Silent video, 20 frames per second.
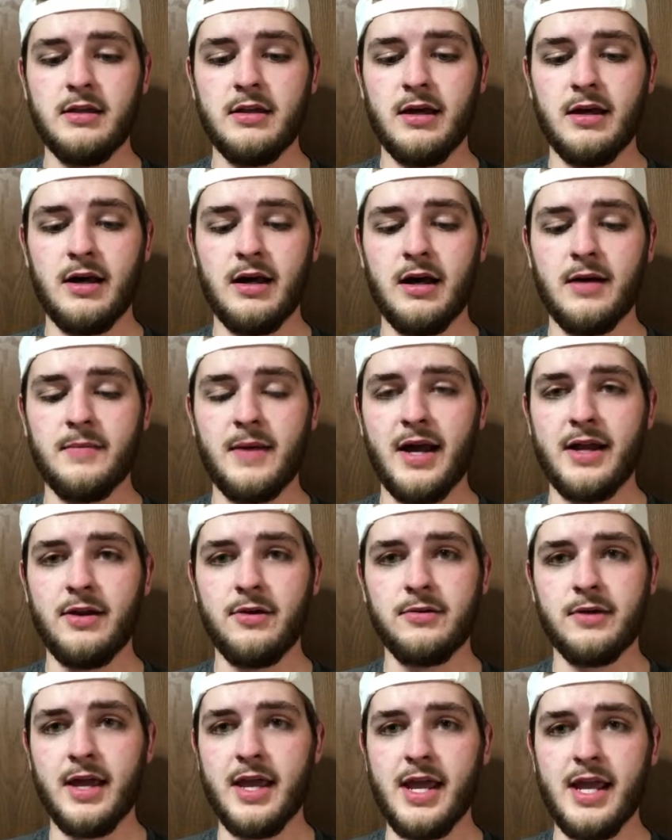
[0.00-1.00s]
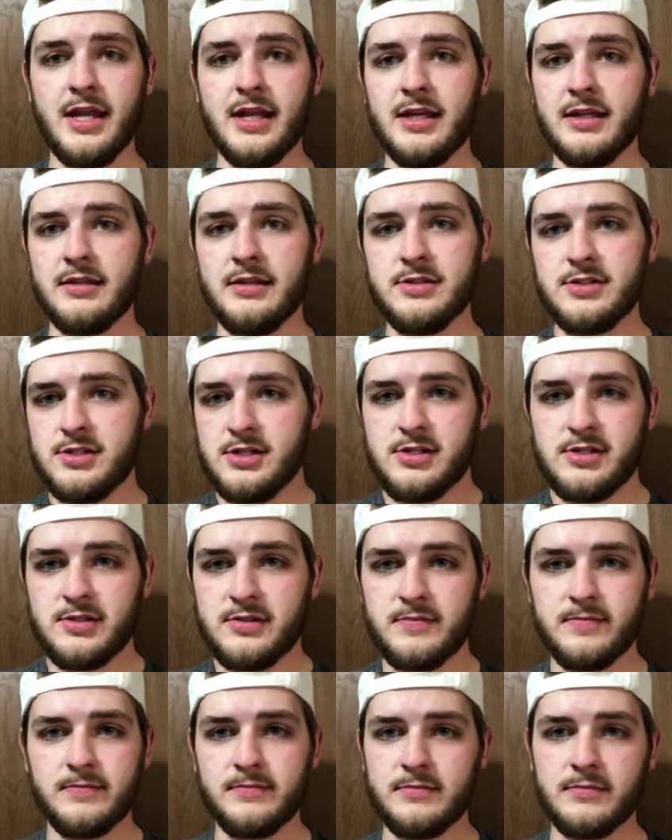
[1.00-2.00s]
I don't hate it. It's just
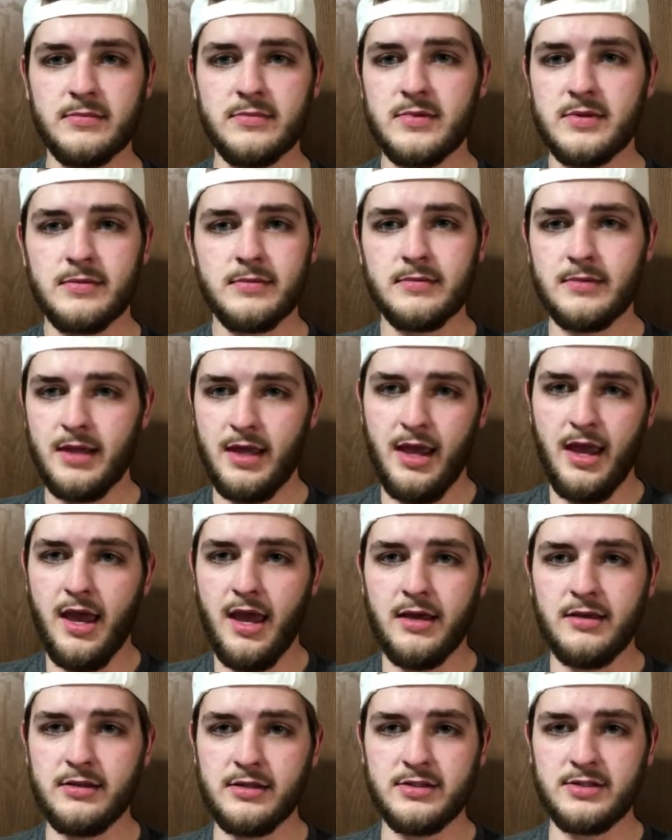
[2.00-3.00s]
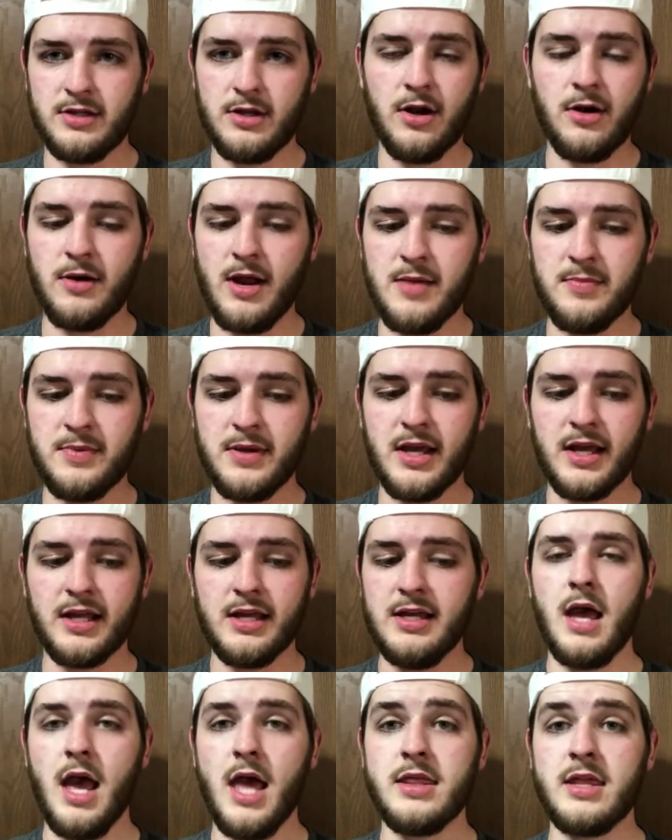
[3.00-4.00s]
it's an alright pick.
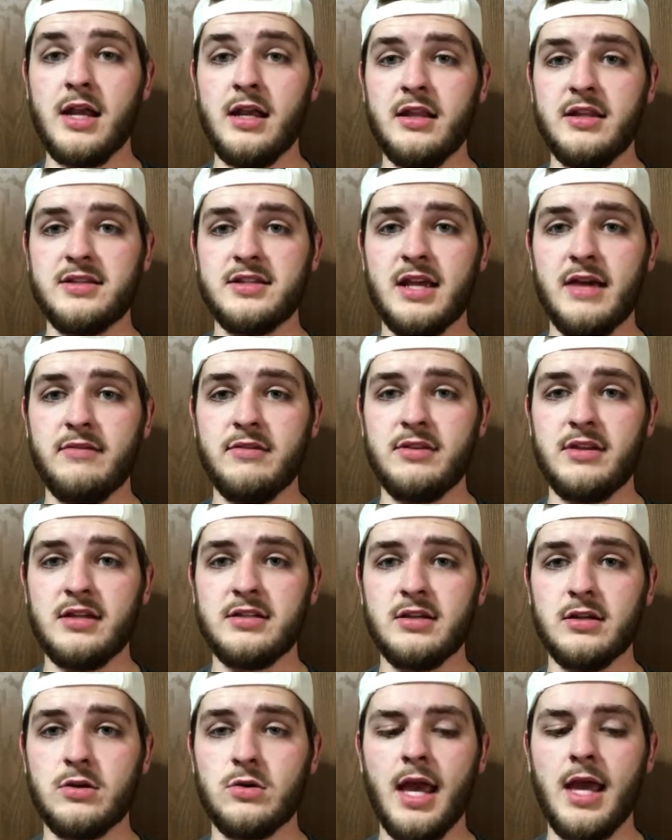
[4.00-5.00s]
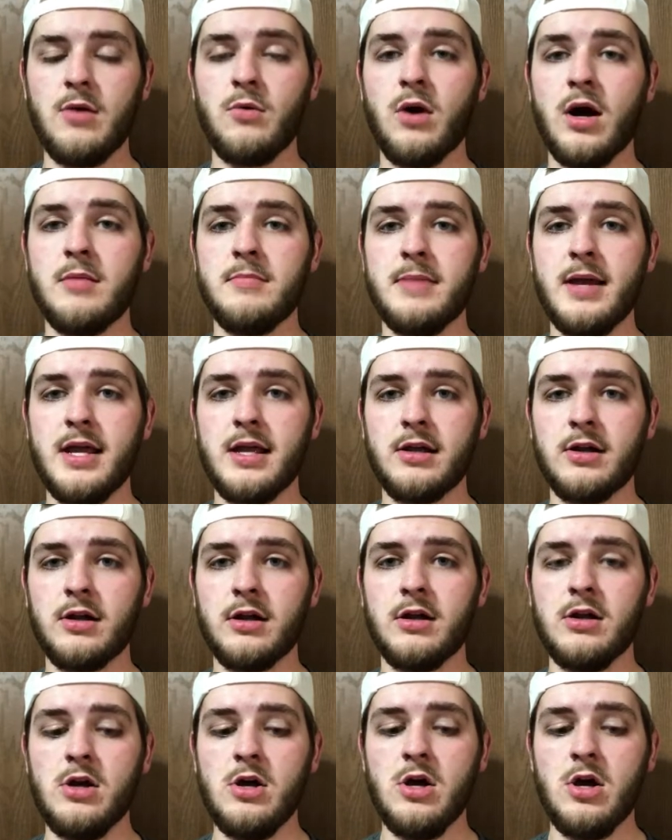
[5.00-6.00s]
And then in the seventh, they took K'Wan
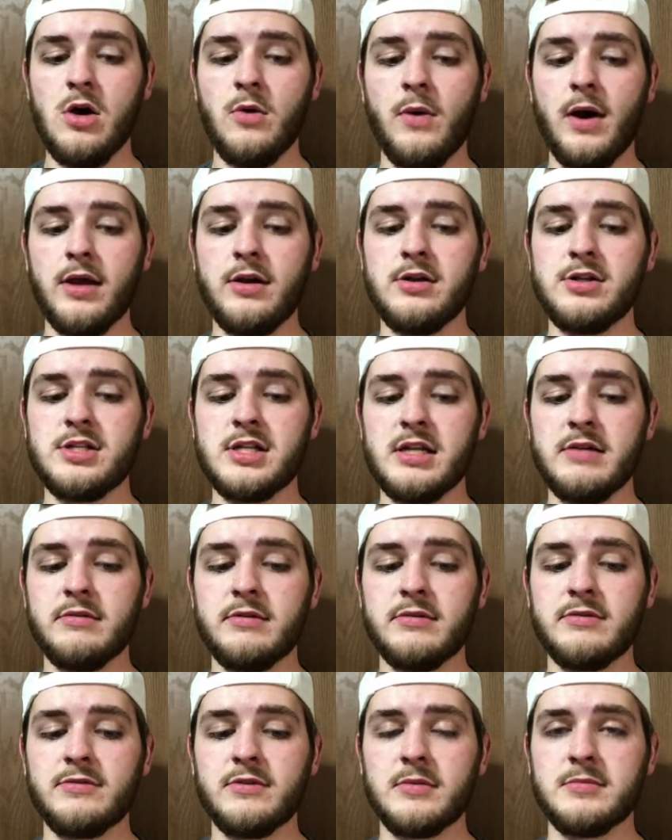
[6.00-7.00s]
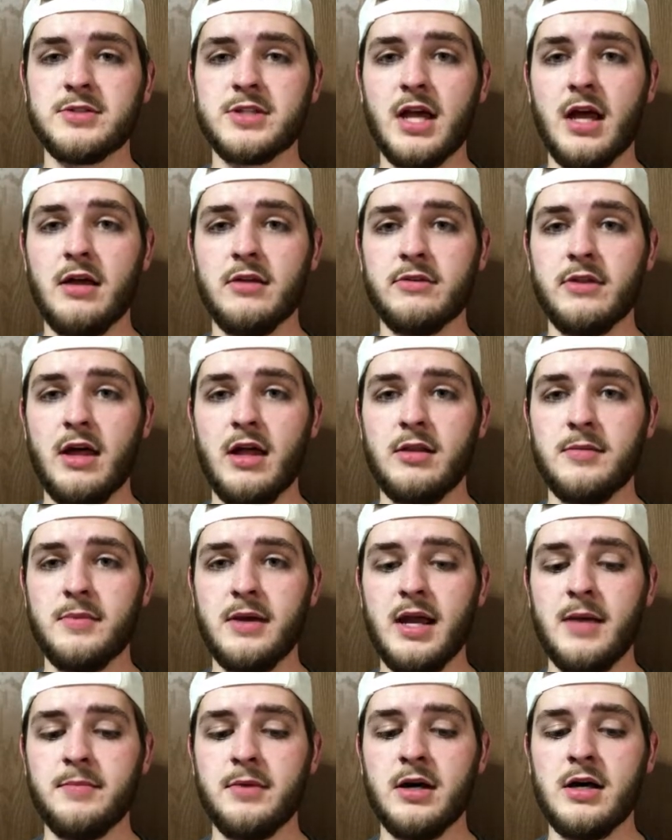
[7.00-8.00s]
Baker, wide receiver from South
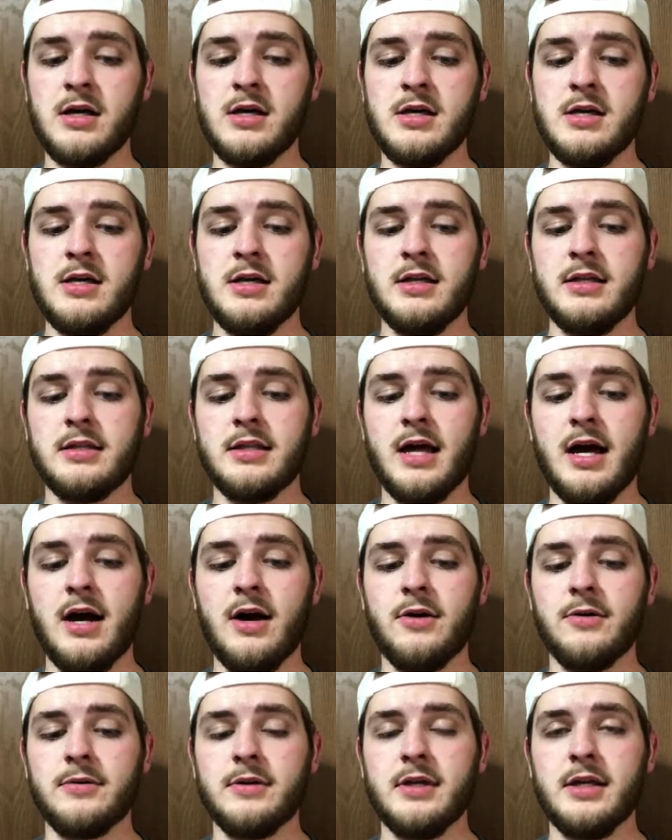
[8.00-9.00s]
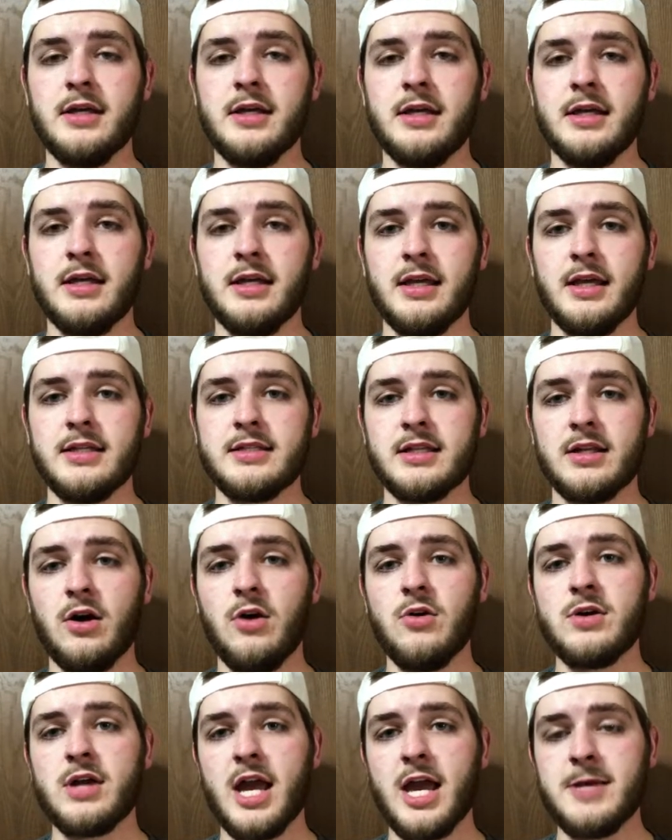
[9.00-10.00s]
Alabama. Now, that's an
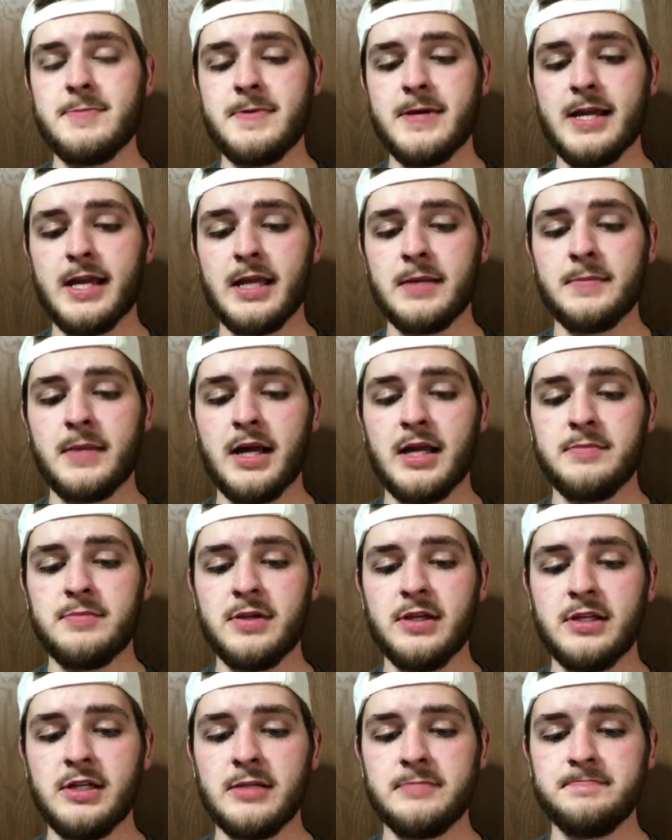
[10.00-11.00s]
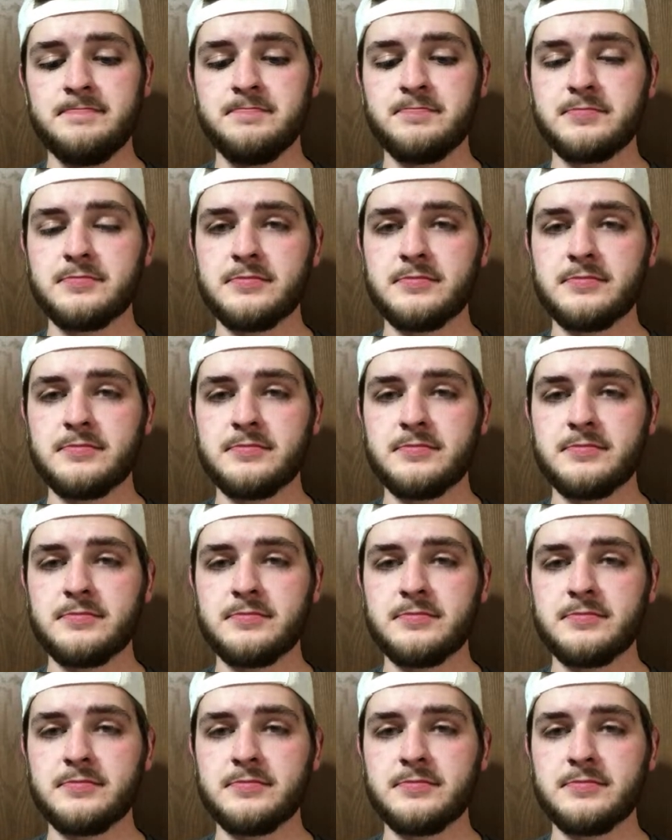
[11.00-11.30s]
okay pick in my opinion.